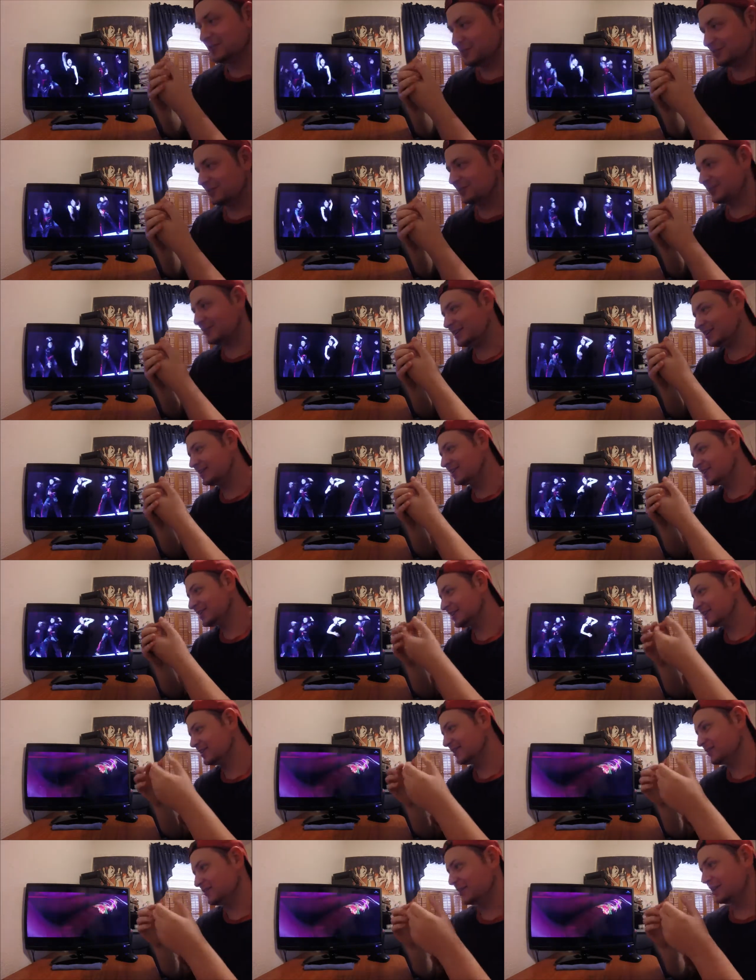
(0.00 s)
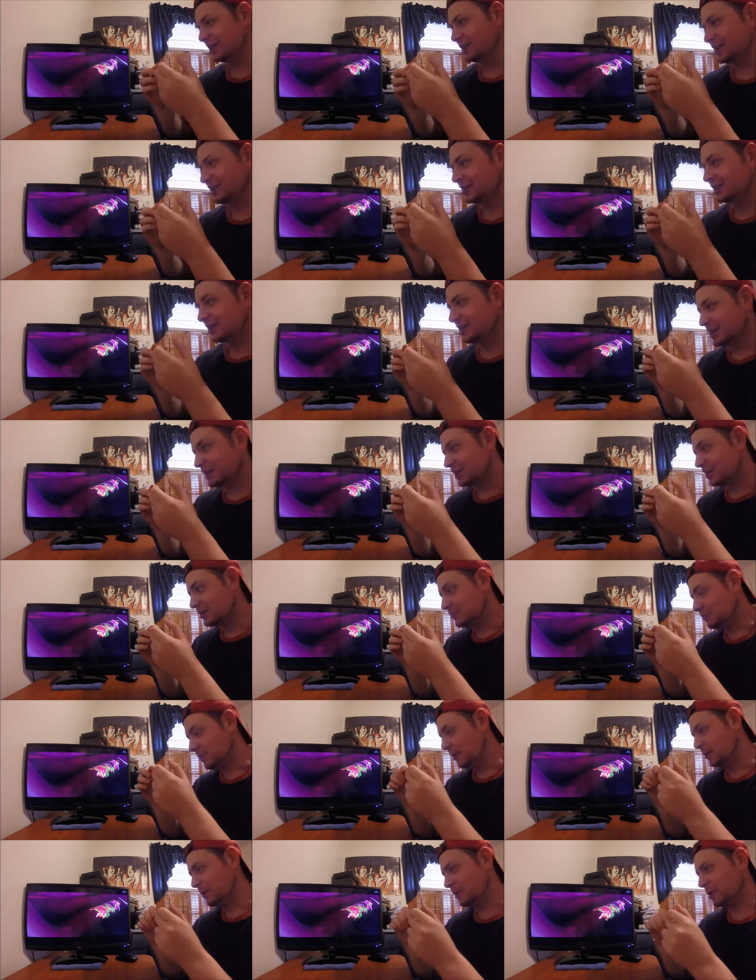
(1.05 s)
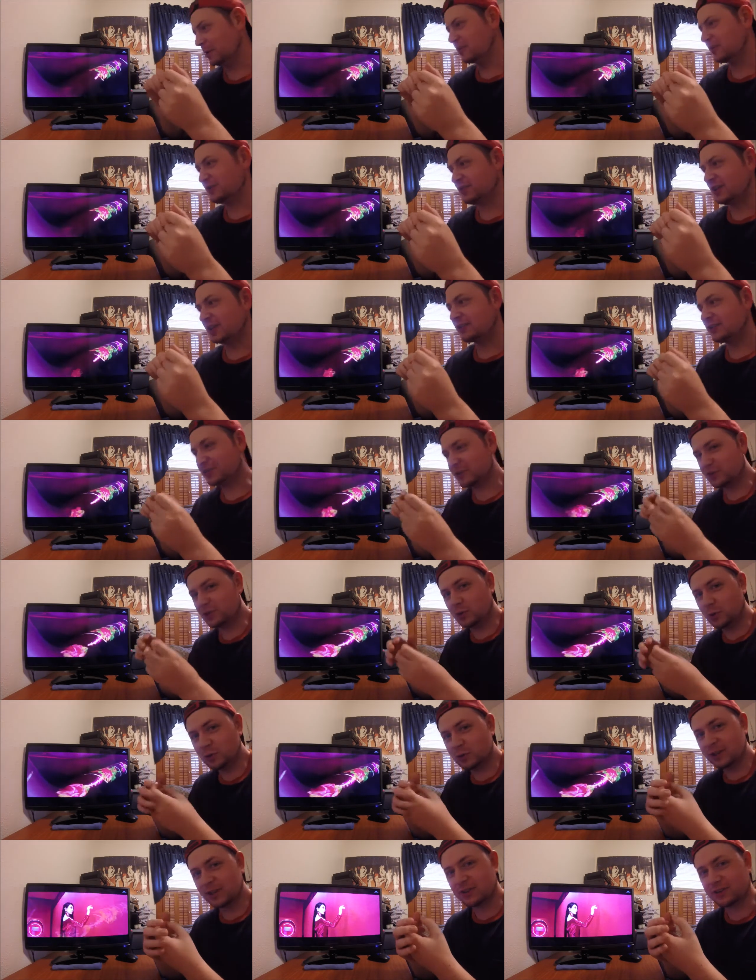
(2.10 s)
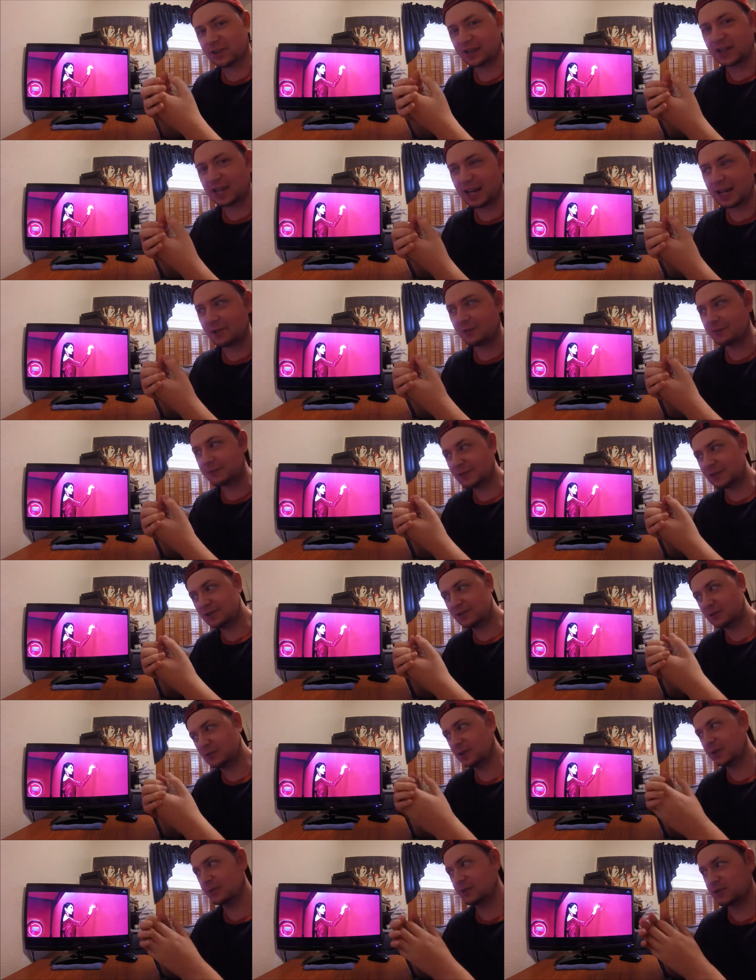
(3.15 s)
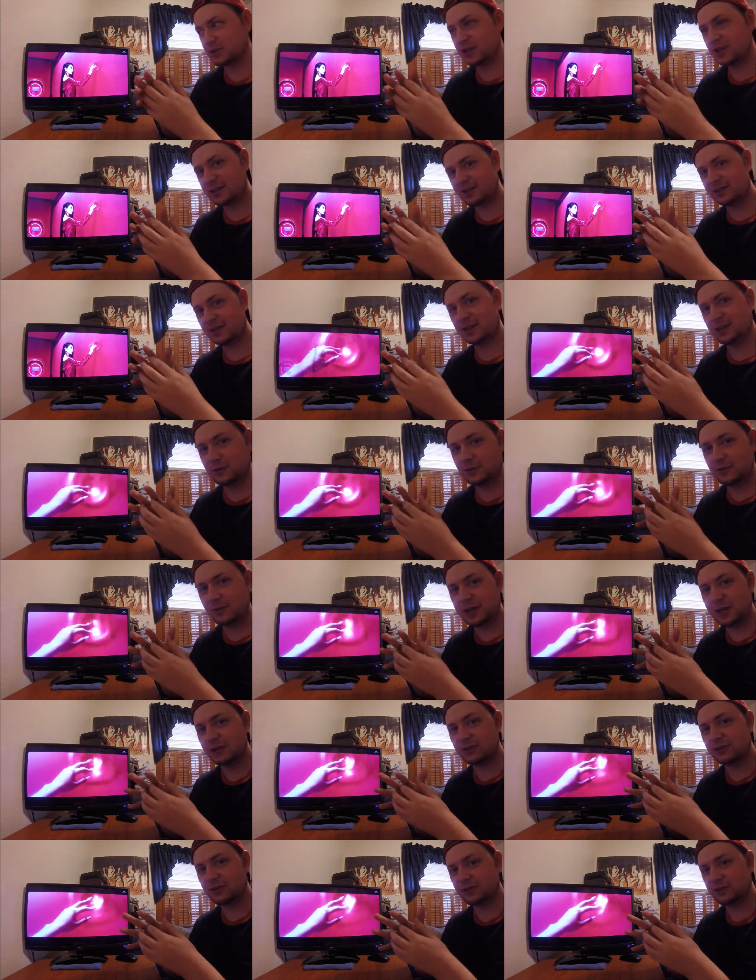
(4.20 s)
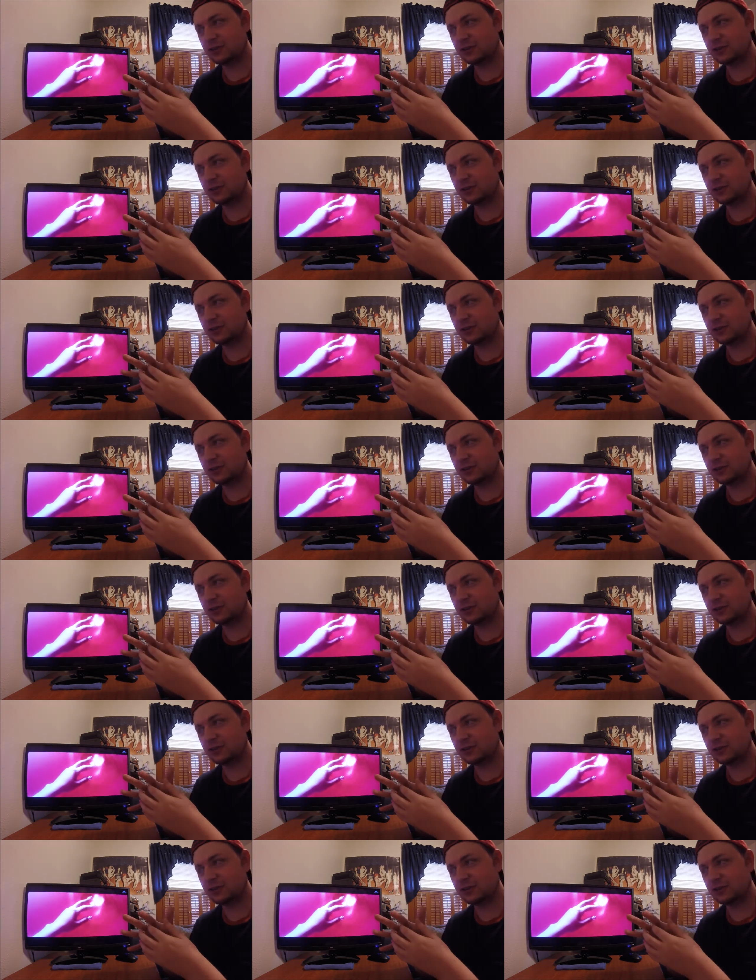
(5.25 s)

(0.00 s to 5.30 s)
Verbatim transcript: Seriously. BoA always has the coolest, like, outfits whenever she has in these videos,